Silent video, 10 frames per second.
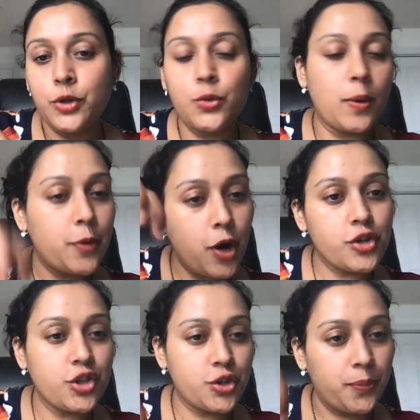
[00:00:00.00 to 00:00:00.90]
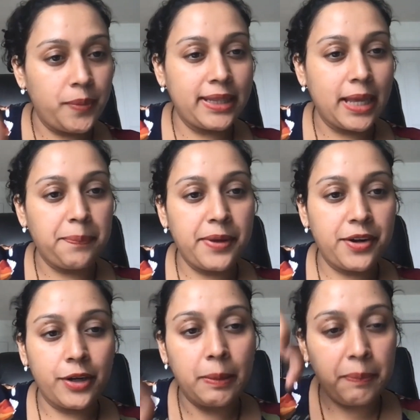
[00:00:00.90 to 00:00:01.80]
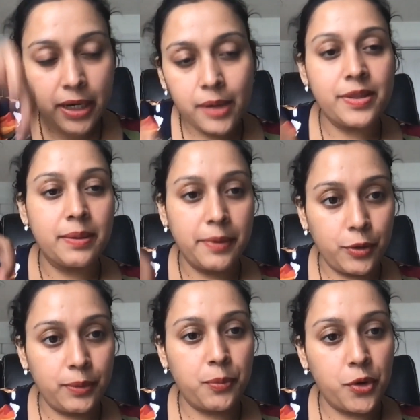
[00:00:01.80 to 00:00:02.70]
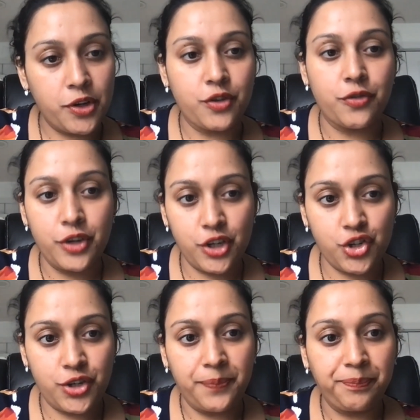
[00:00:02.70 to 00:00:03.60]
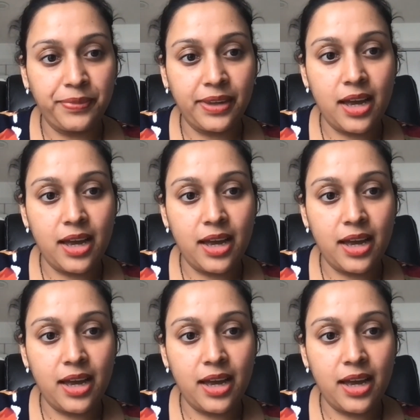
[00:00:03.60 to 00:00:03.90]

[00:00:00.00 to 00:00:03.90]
do a project or make that better, it becomes about the point of friction.